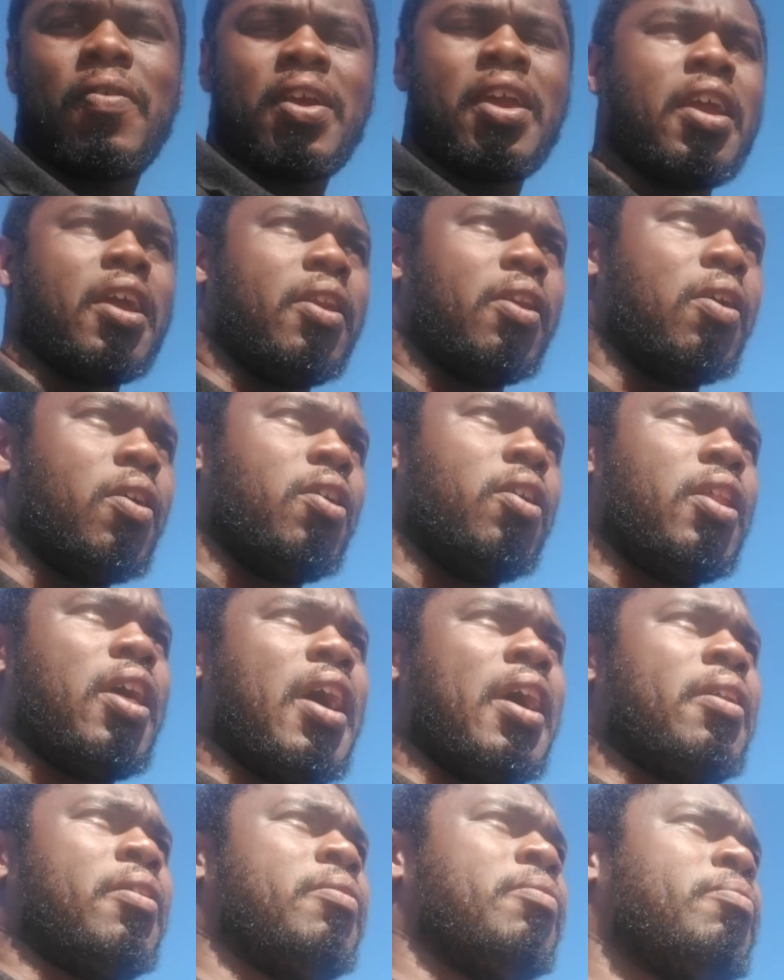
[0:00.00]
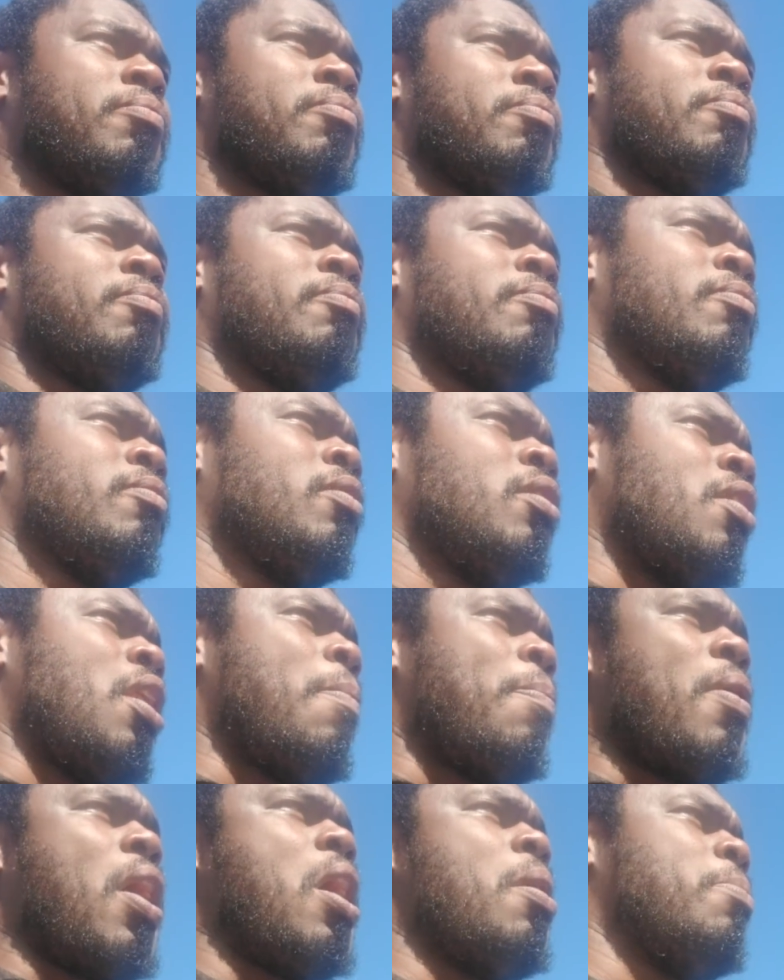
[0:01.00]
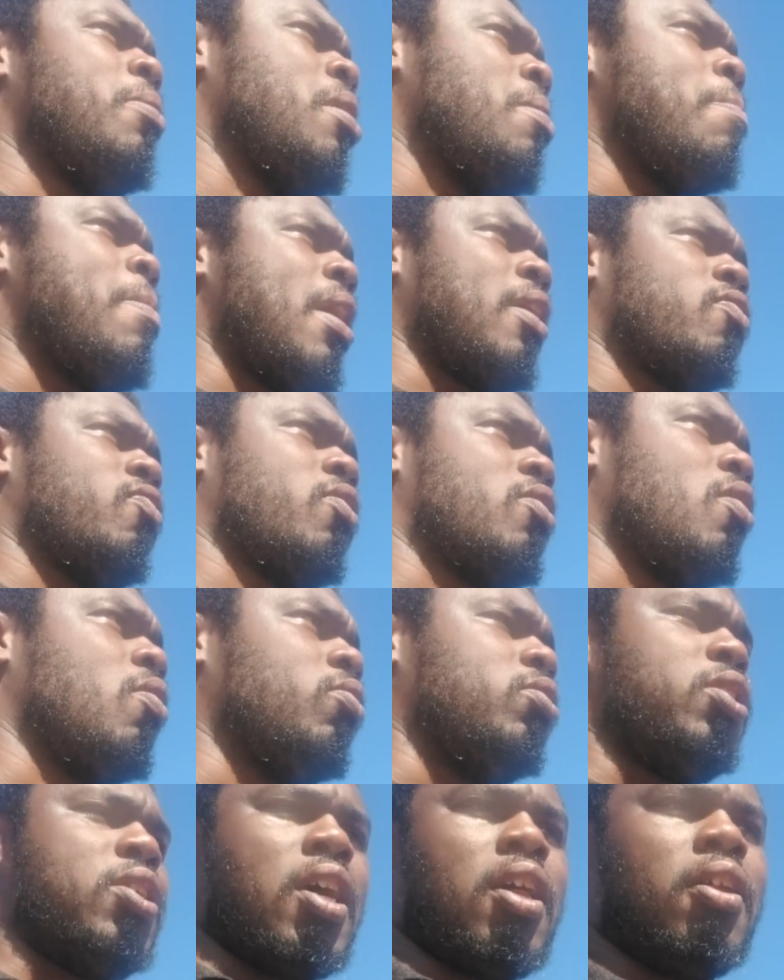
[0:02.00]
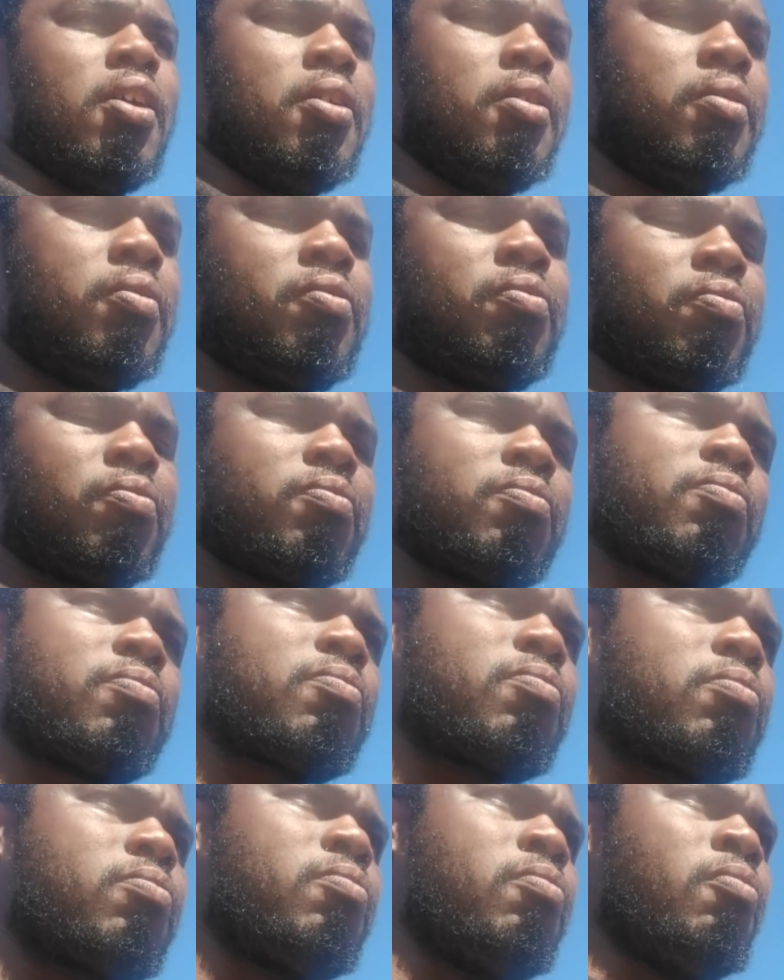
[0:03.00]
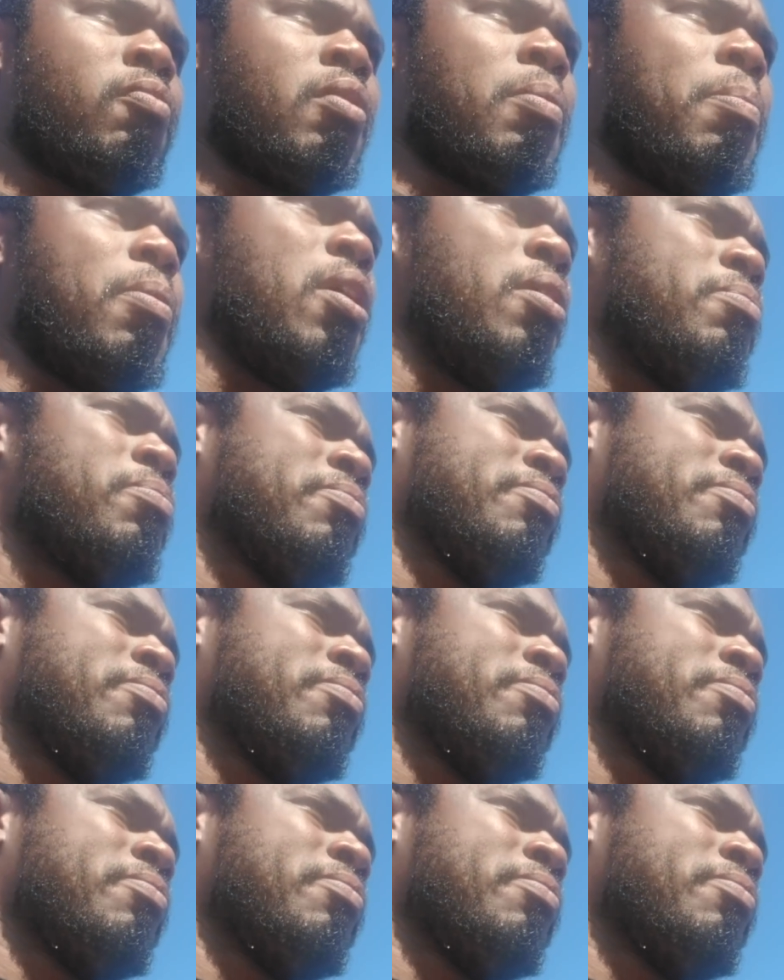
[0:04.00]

here and all that. And they probably in Mexico chilling. But